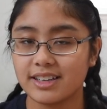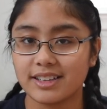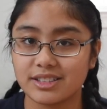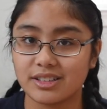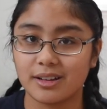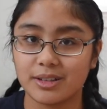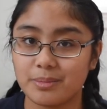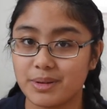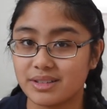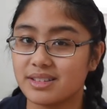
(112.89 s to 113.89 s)
a
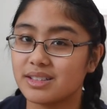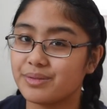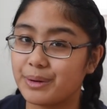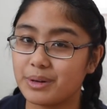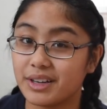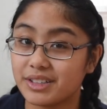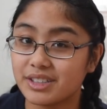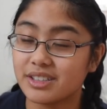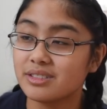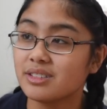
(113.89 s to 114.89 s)
solid business
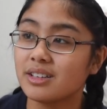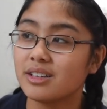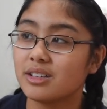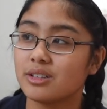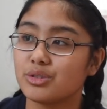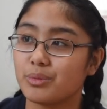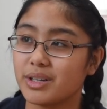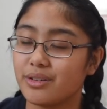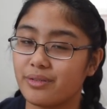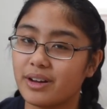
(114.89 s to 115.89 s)
foundation. So when
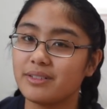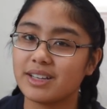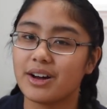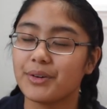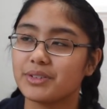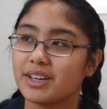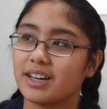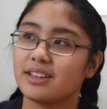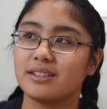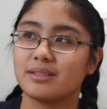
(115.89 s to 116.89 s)
I found out
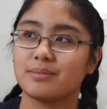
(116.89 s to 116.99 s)
that